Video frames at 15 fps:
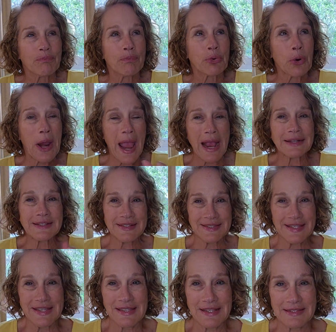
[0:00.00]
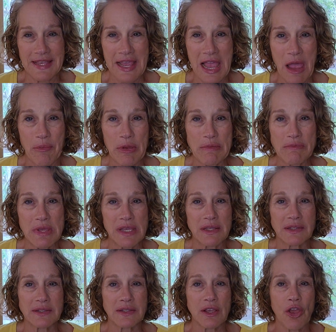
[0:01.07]
Practicing this habit
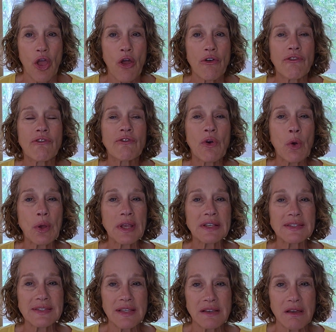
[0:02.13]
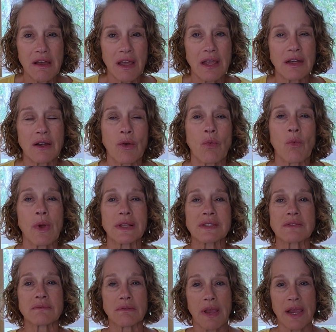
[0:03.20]
means focusing on
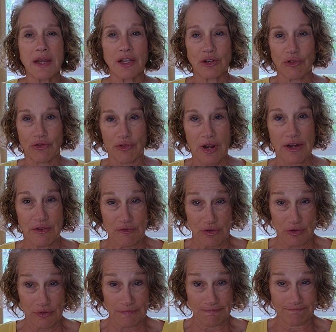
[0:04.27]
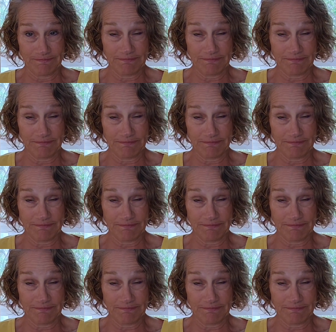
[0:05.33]
what's right in front of you.